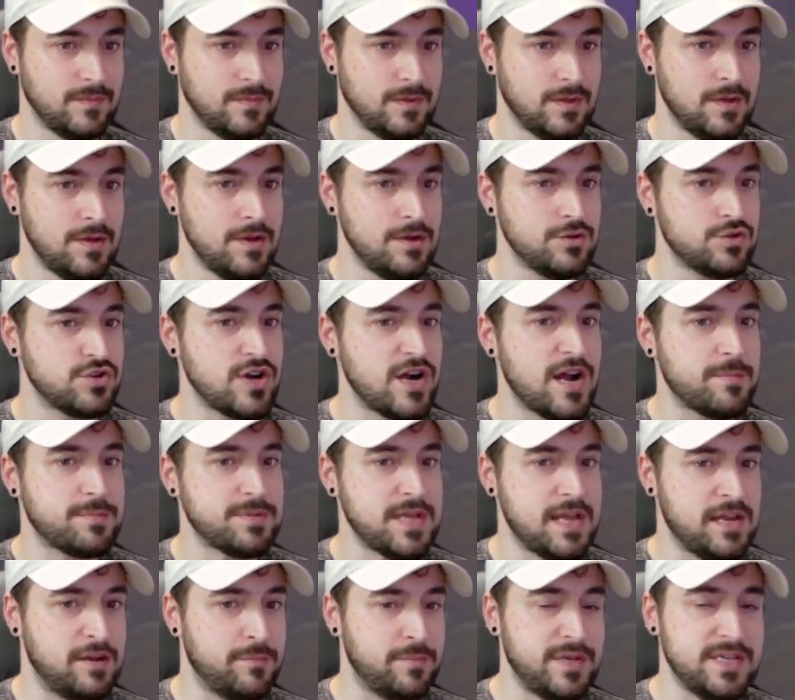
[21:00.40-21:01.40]
Traps
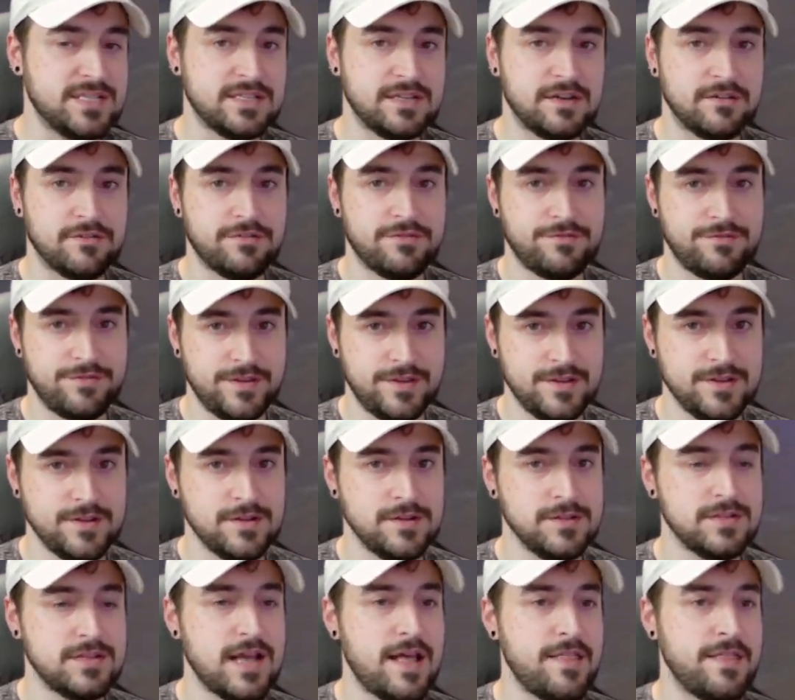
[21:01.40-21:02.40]
enemies in a
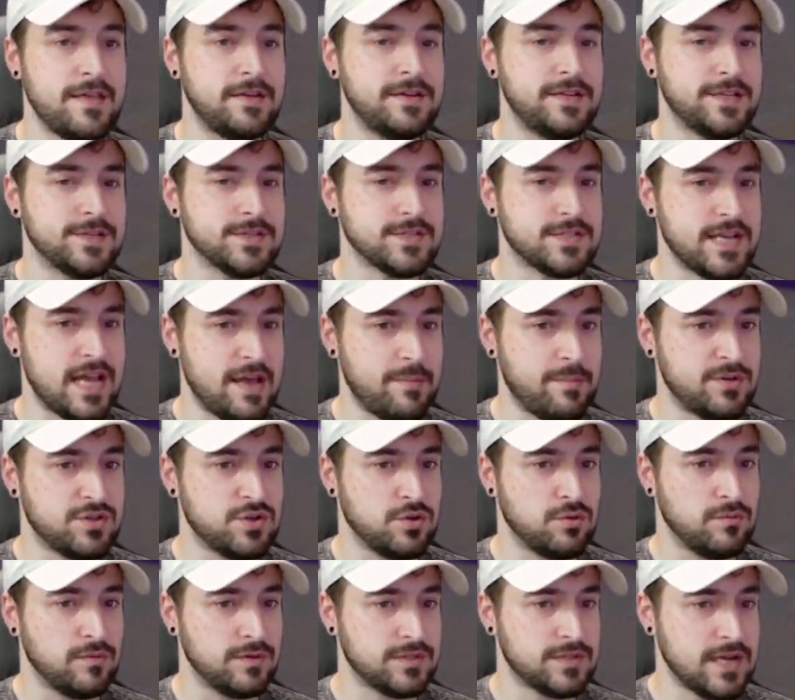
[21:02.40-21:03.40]
field and then deals damage
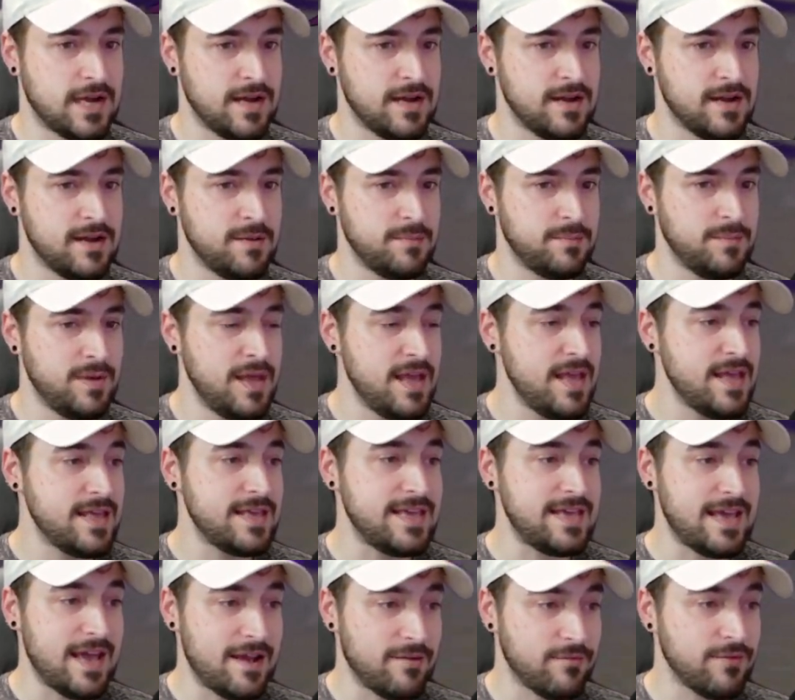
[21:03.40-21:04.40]
over time.
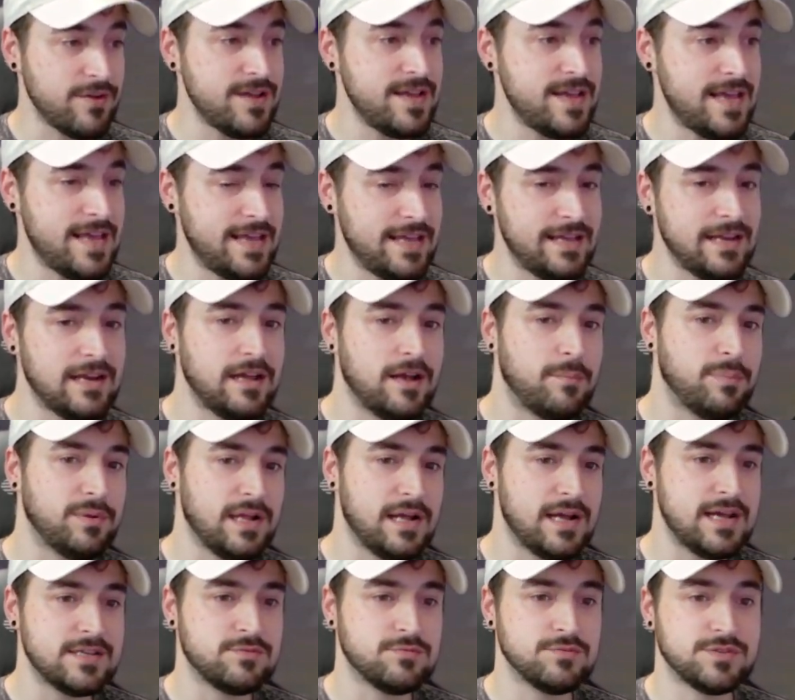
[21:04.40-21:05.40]
Every hit
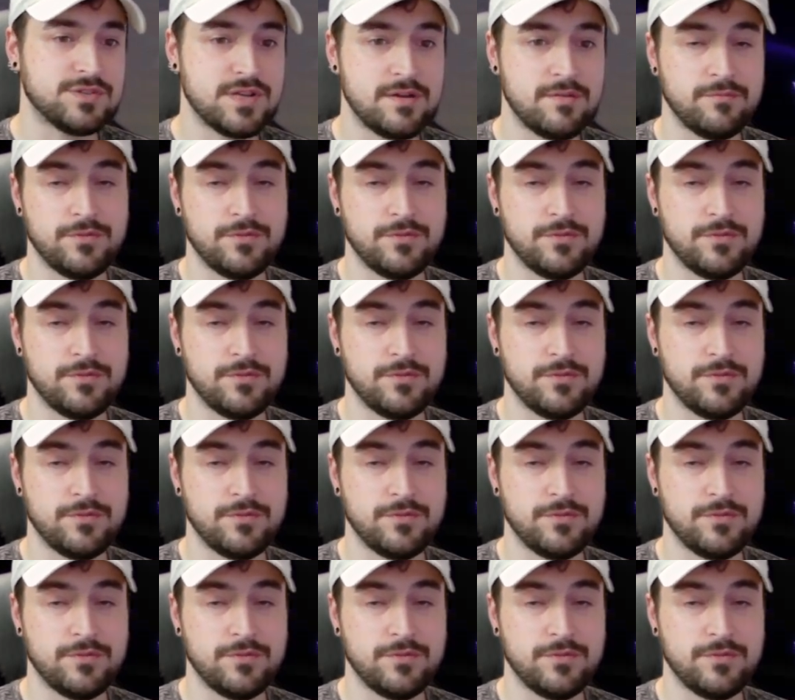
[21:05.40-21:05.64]
applies resentful